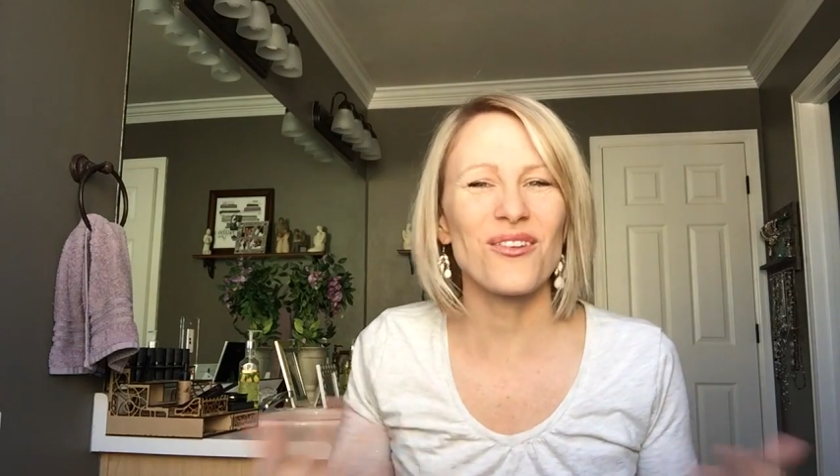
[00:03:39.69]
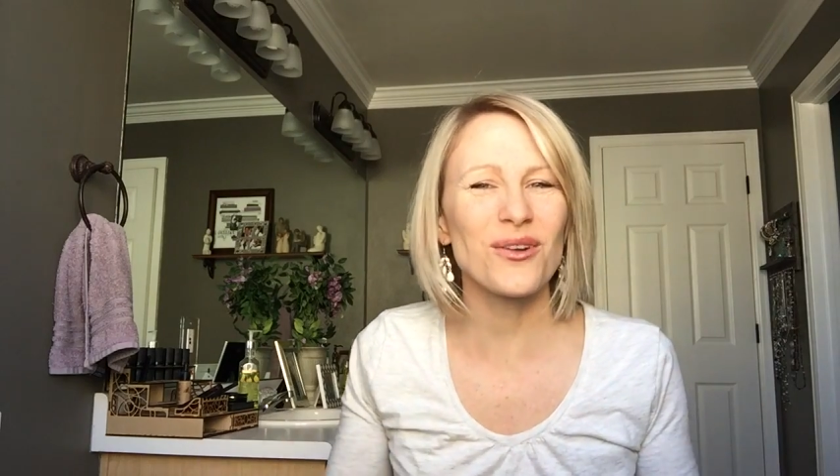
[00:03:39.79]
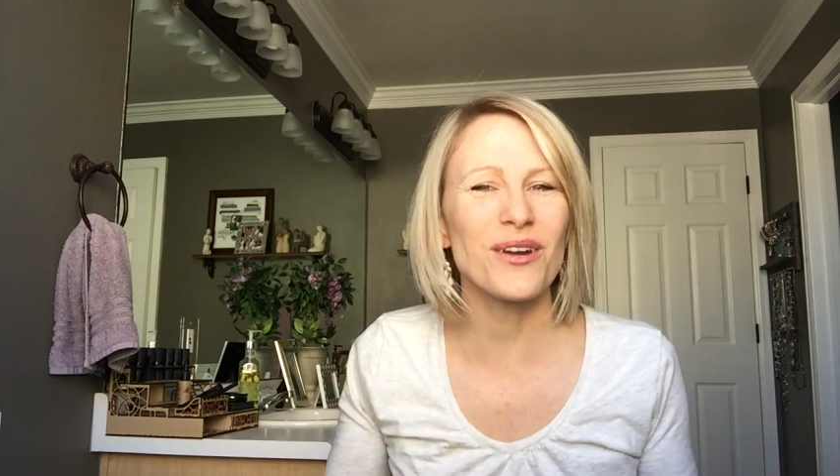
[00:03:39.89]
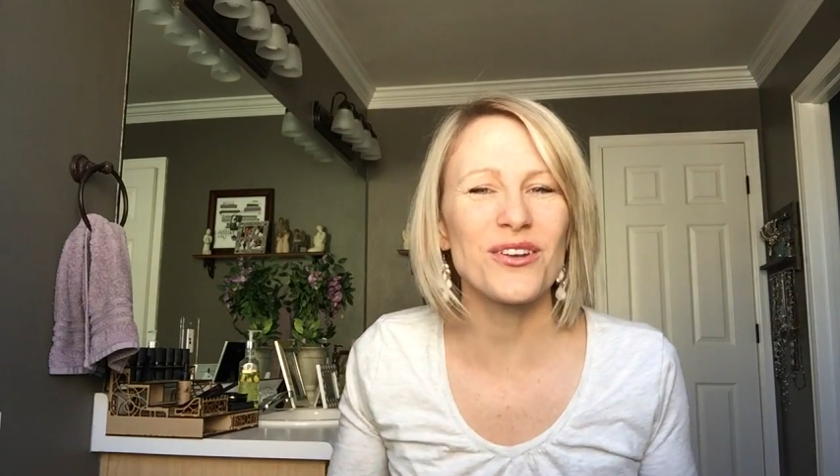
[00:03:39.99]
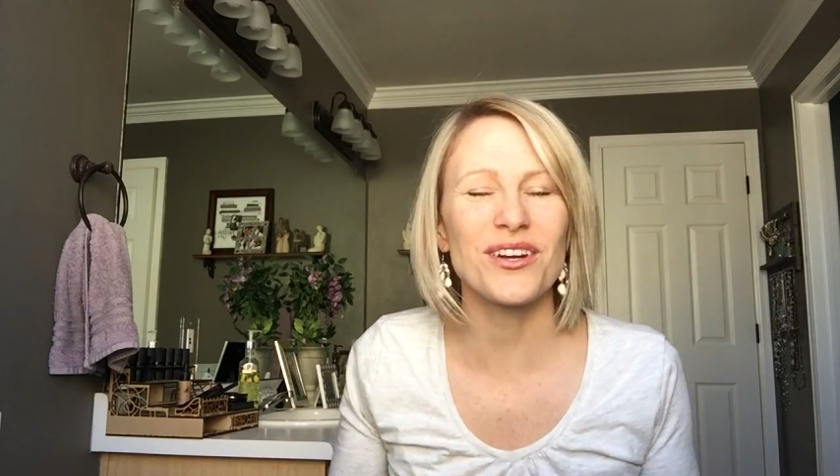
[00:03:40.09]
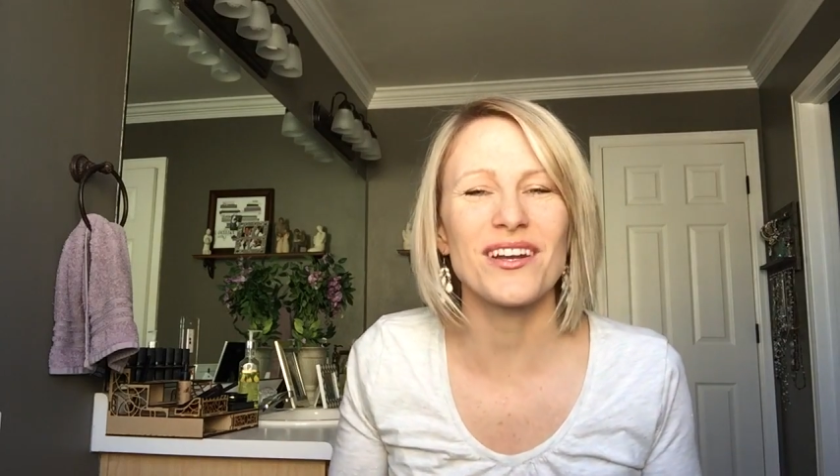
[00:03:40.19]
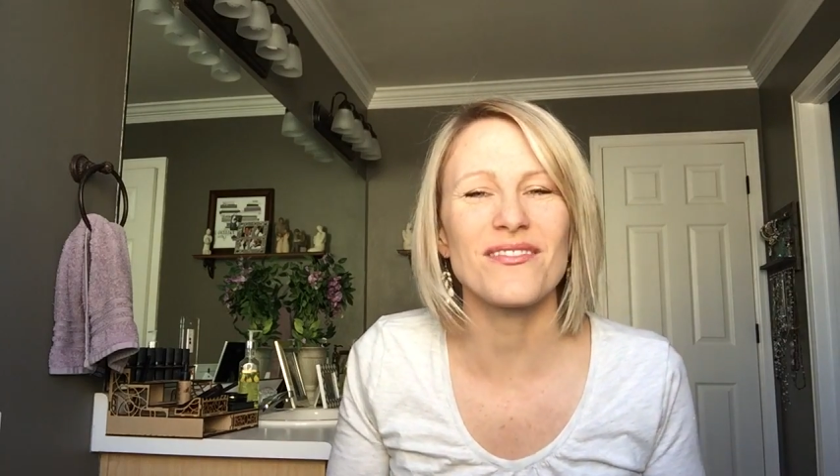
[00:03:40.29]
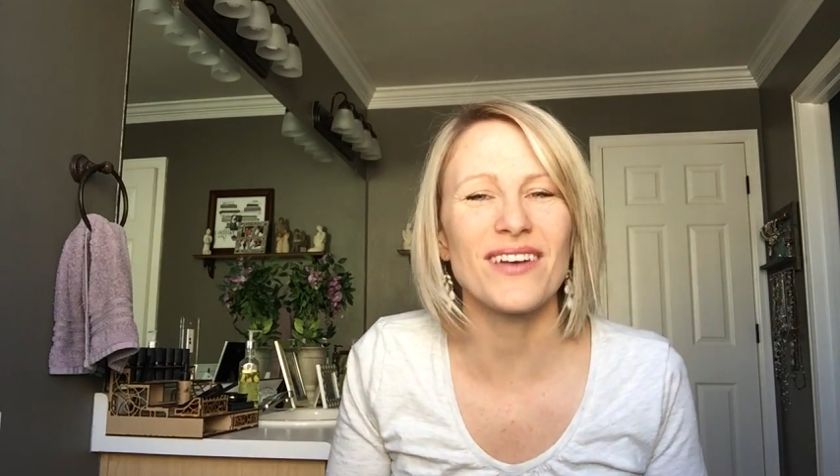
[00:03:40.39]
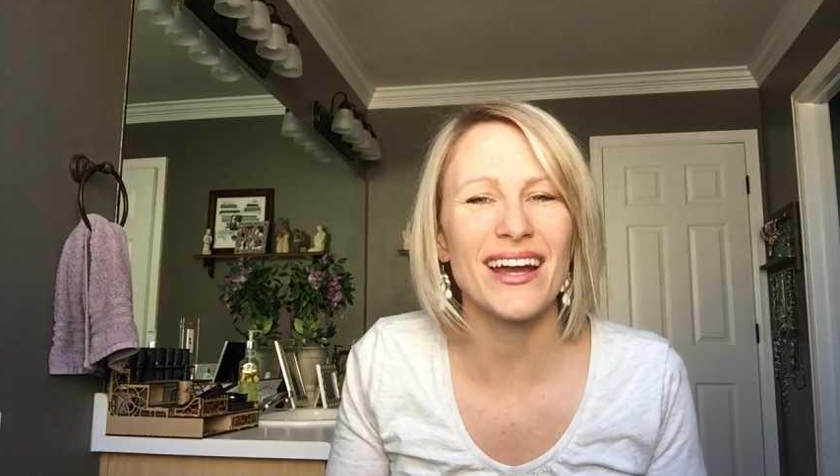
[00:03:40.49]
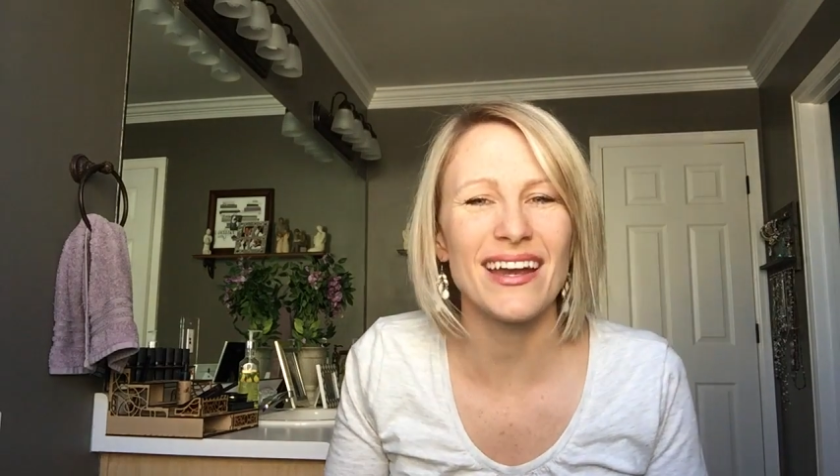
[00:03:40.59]
the only way you're
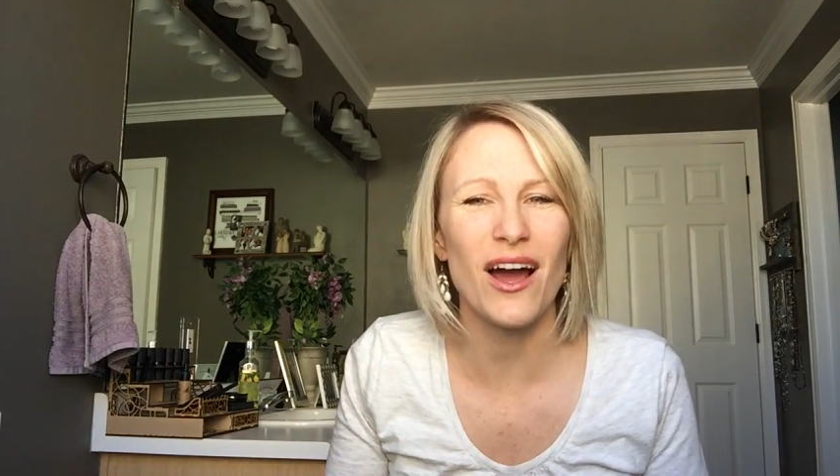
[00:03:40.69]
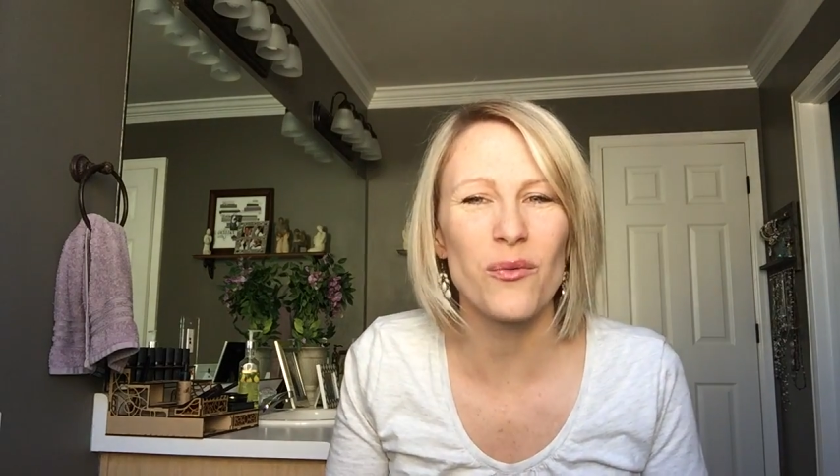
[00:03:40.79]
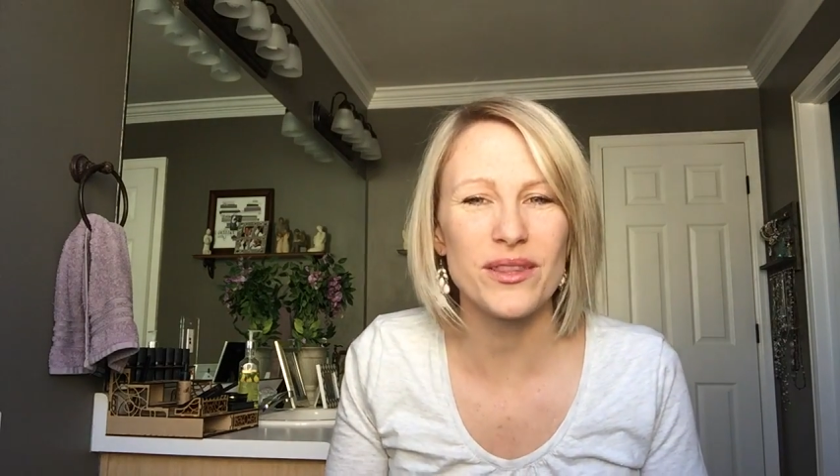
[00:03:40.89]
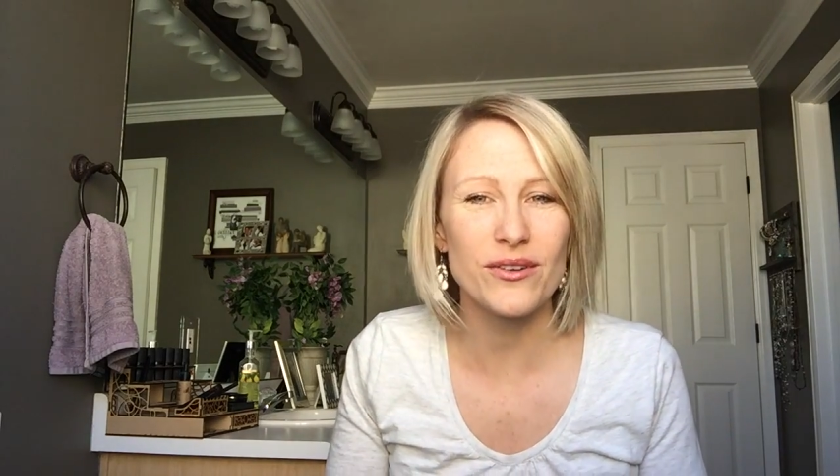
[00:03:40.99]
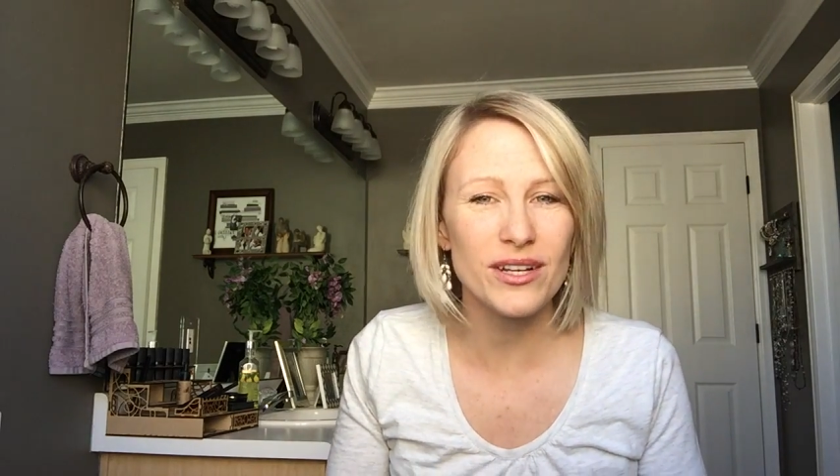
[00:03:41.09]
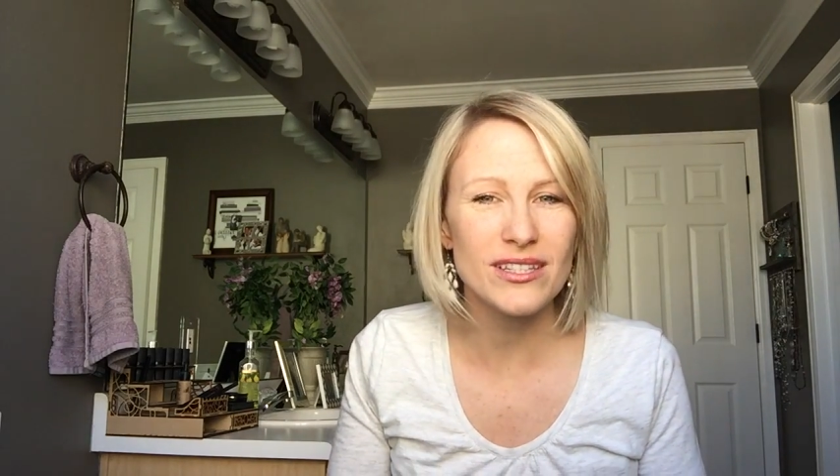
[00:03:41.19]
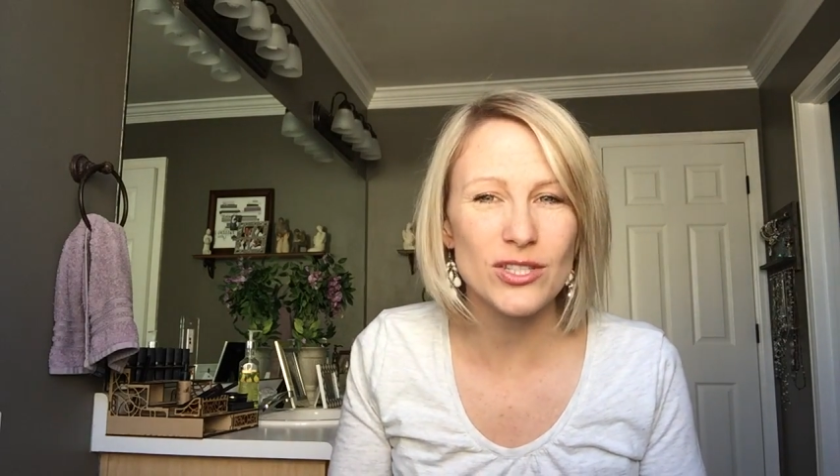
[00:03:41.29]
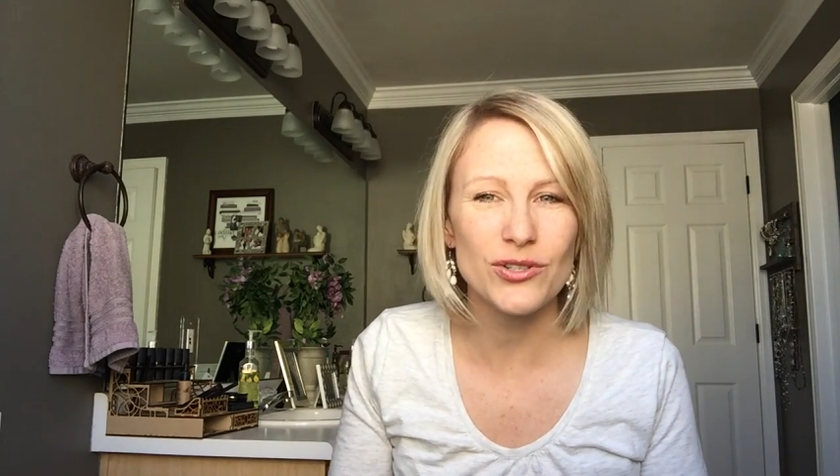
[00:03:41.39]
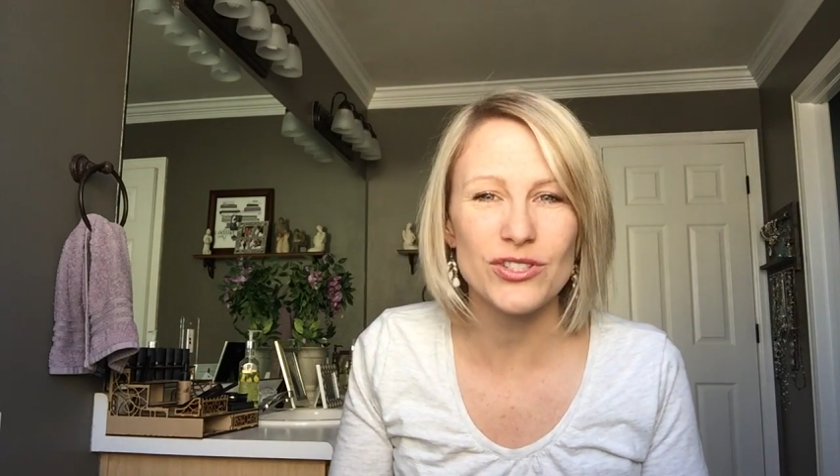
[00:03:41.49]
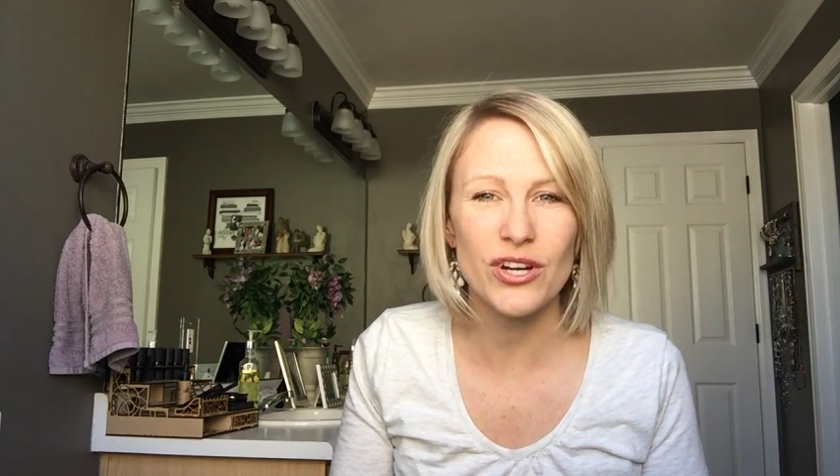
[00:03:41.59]
gonna find out what their
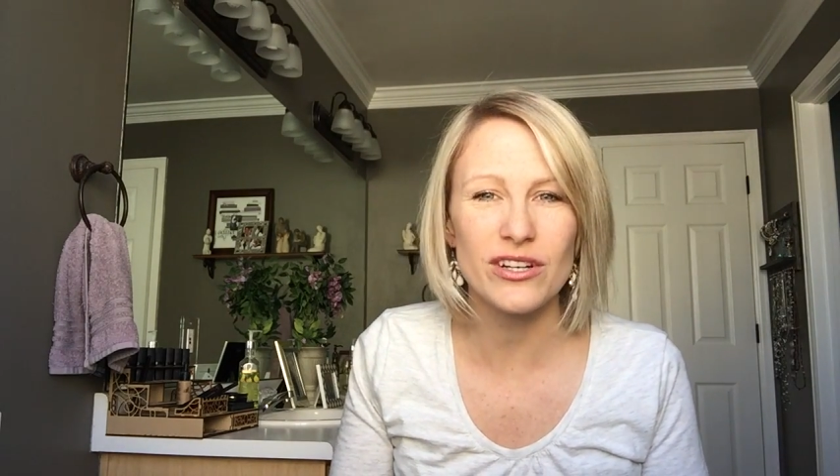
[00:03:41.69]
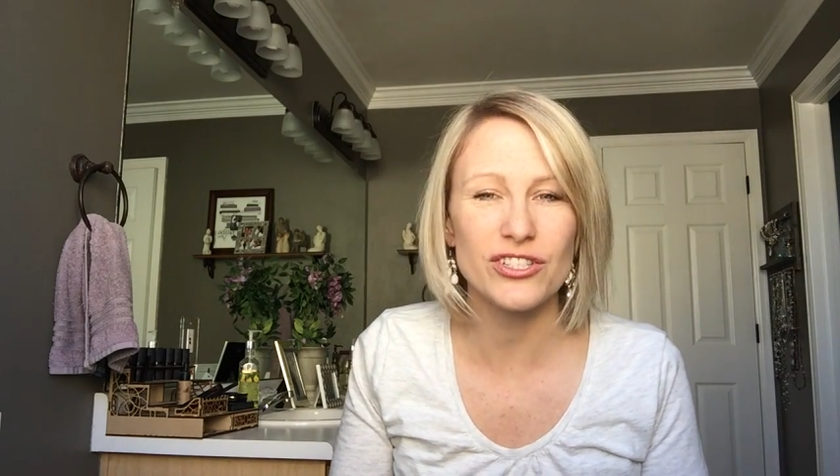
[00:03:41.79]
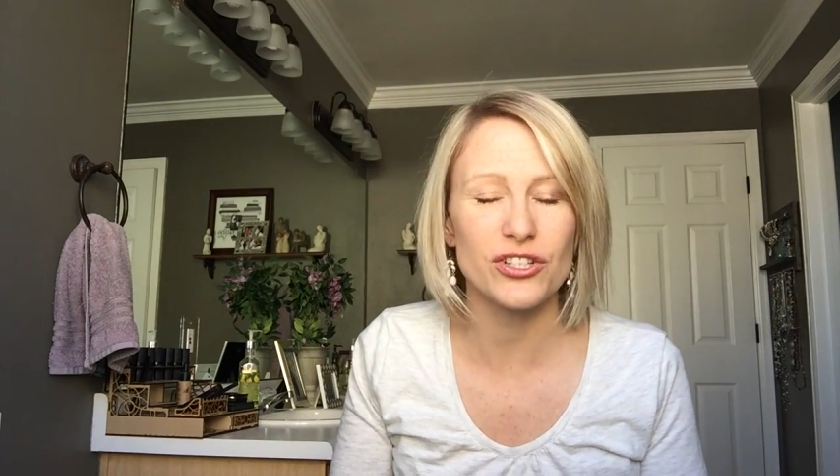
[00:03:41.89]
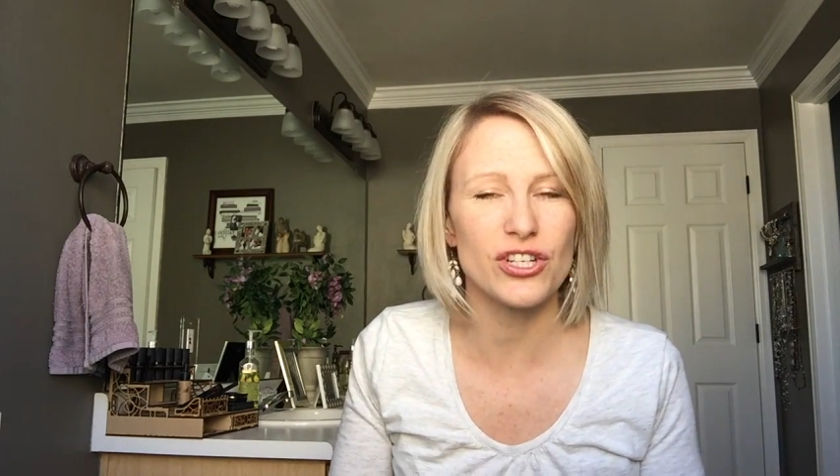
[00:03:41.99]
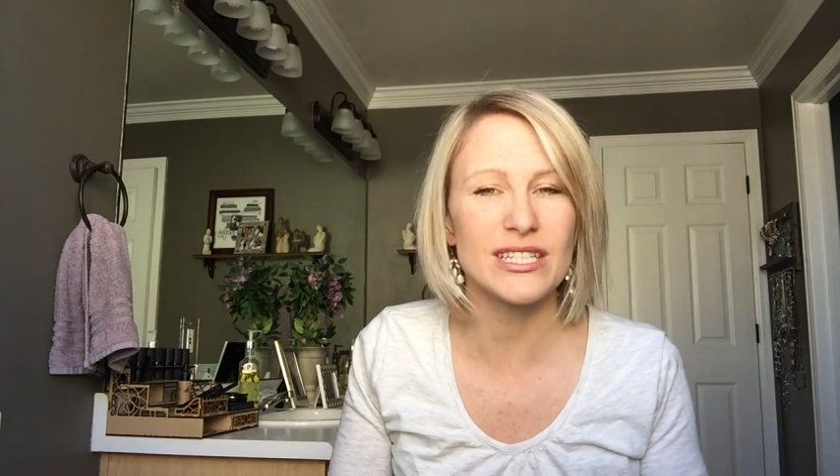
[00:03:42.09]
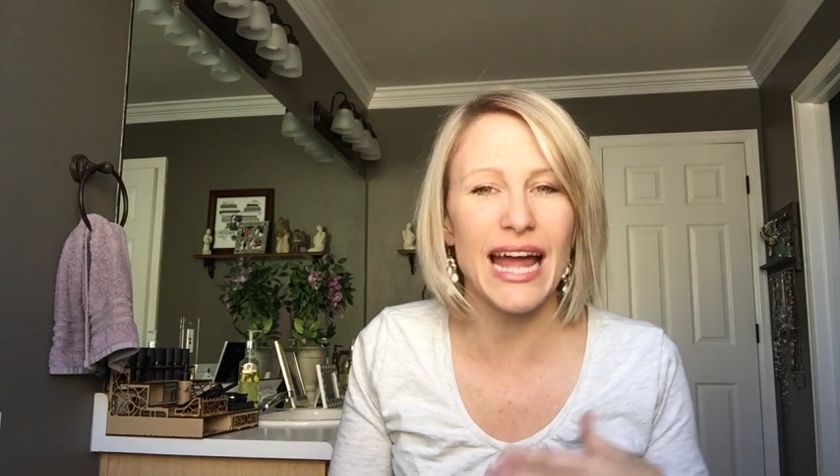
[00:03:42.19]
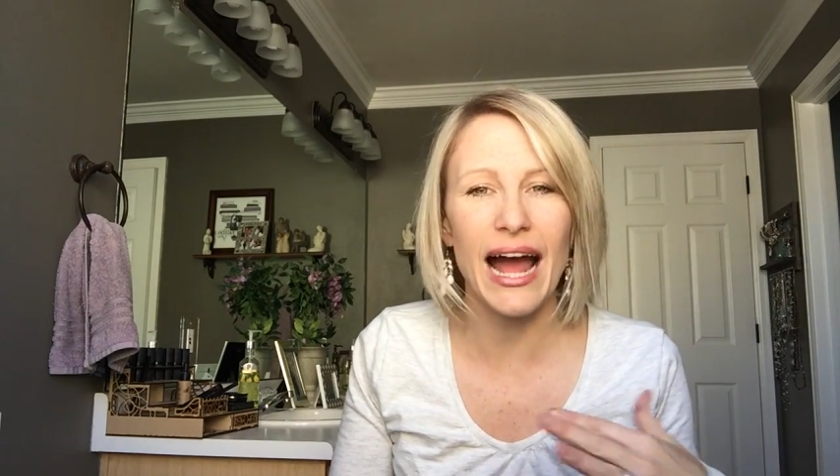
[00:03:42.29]
concerns are is to just